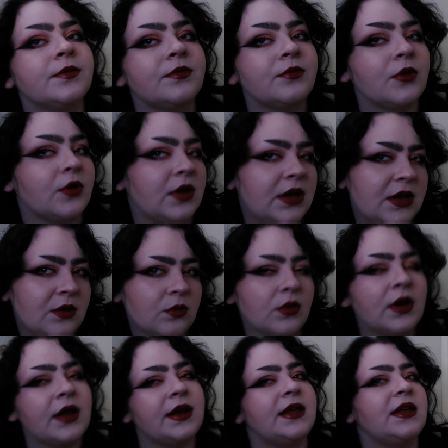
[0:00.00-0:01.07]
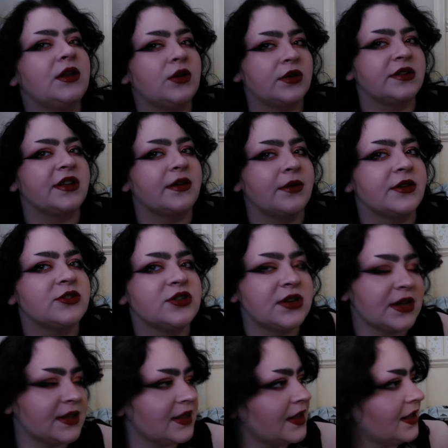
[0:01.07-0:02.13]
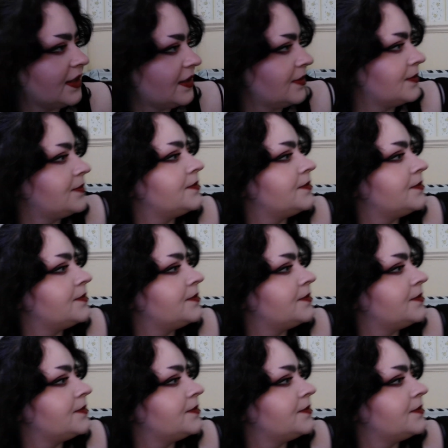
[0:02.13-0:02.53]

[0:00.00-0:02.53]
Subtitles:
We're heading in a good direction, I think.